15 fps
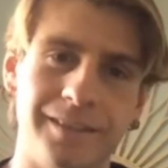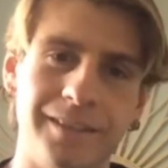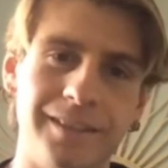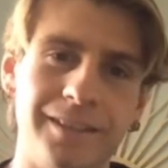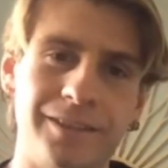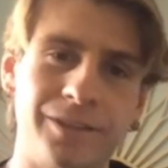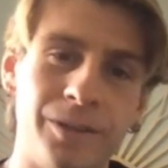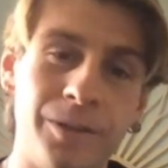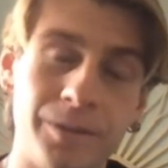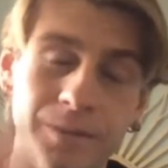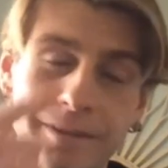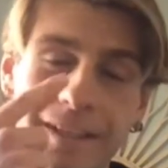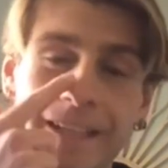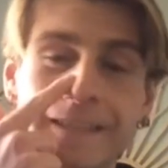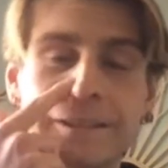so
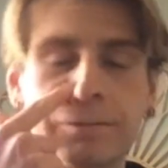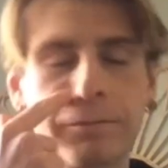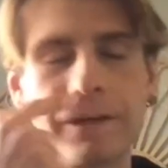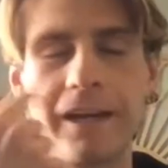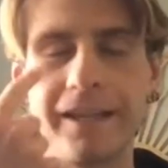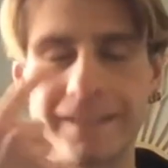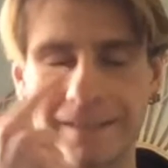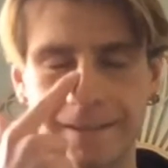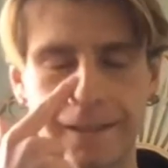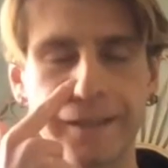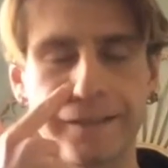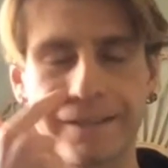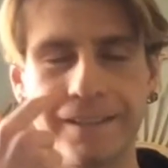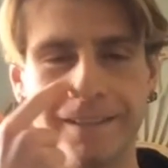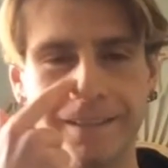that's where I
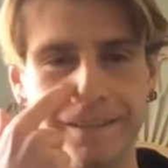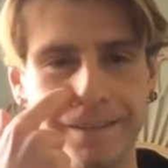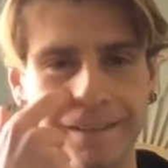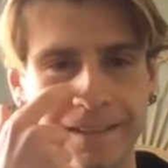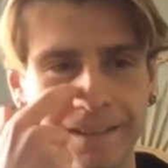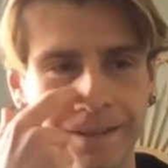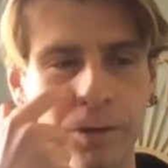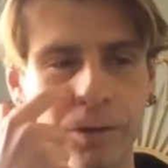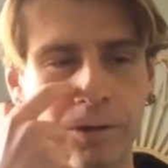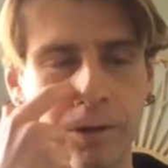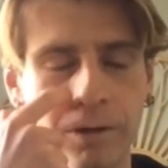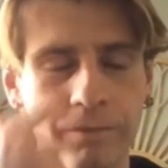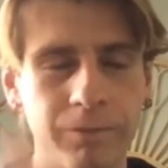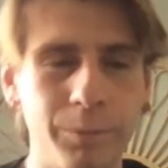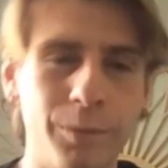started in Hong Kong
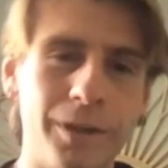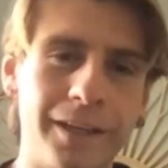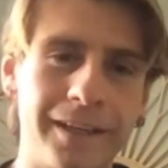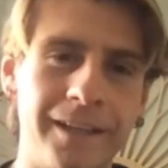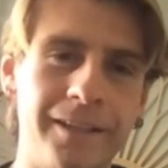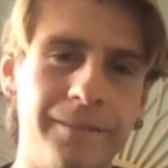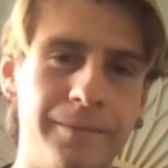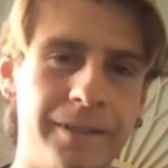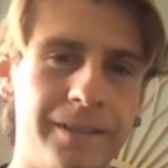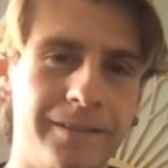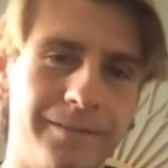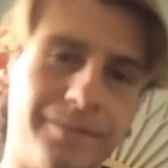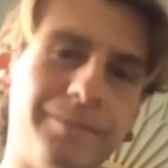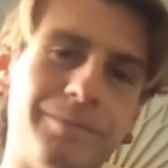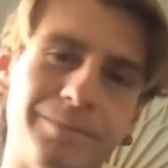Football Academy.
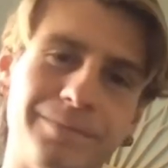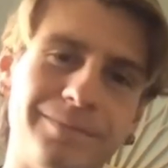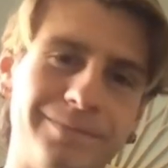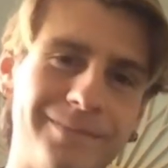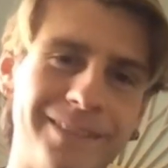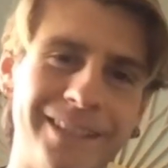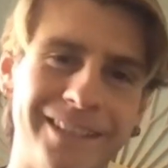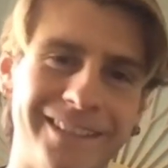Yeah.